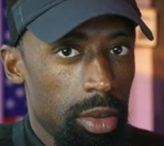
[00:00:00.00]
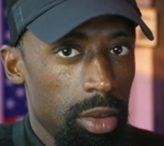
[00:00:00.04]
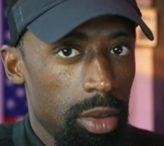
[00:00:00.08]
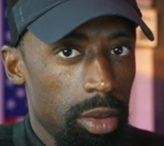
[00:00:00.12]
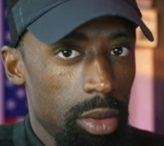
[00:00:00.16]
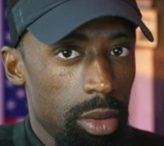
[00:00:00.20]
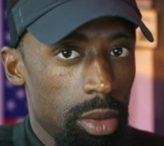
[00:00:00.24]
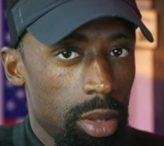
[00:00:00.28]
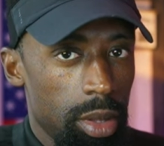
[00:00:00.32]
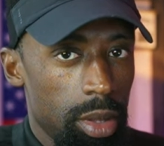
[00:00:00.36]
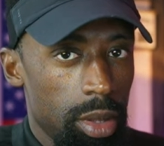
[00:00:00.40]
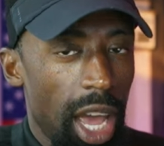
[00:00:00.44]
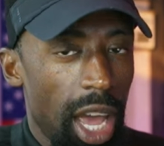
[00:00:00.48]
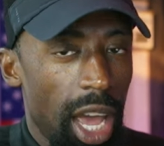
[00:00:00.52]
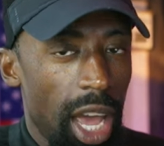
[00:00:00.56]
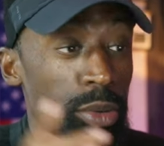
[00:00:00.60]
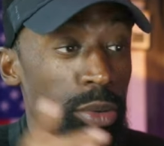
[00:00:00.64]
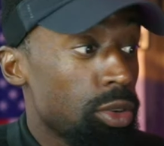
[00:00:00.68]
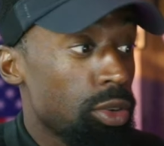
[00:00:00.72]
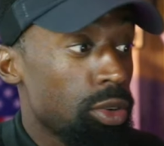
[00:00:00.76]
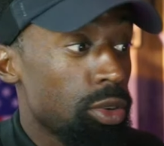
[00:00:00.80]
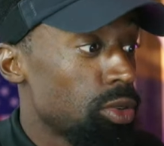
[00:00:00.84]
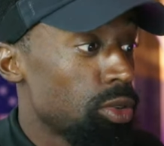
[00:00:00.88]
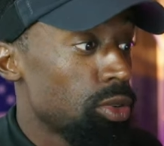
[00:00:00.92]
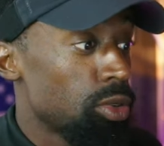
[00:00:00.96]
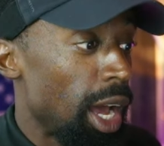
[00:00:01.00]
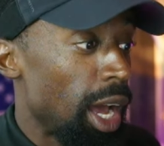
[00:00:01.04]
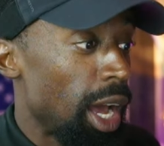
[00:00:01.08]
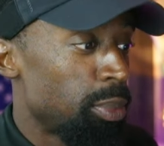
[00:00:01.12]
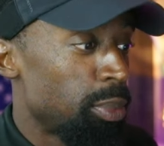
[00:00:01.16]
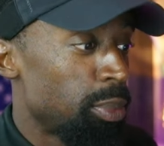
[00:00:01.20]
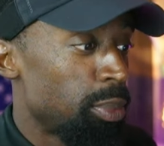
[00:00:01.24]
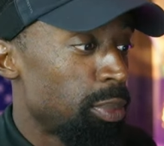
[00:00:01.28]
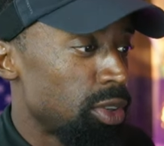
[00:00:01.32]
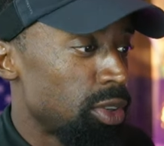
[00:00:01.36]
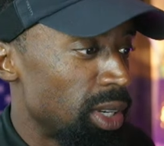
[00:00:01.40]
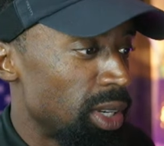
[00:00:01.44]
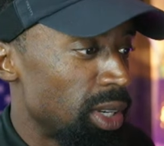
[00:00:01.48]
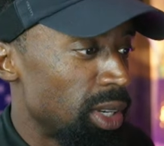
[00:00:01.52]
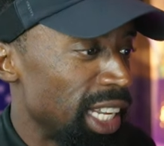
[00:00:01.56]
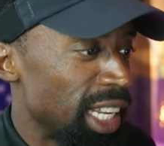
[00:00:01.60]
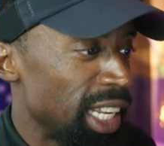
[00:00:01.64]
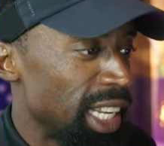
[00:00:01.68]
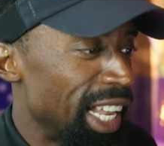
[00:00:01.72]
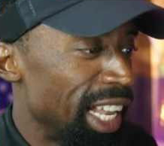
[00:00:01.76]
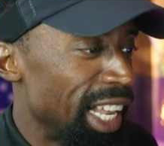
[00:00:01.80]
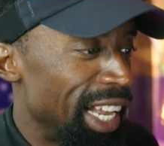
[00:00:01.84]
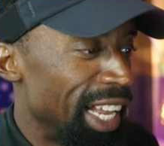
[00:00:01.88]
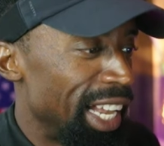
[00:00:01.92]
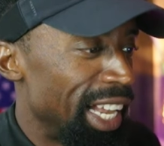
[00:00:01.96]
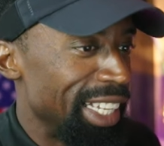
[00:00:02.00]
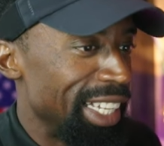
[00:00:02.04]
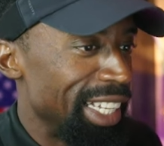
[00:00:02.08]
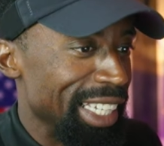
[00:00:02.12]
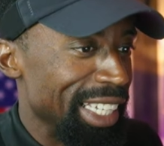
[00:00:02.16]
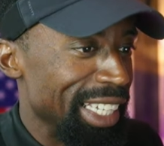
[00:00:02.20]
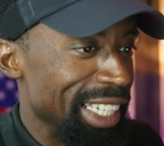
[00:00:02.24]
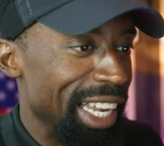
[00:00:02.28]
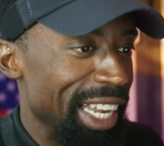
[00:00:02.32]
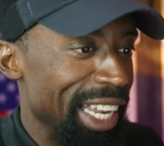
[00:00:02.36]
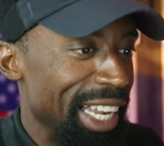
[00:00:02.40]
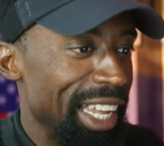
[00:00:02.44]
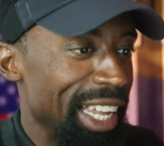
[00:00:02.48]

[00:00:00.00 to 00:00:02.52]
Obstacles to opportunity. Let's get it.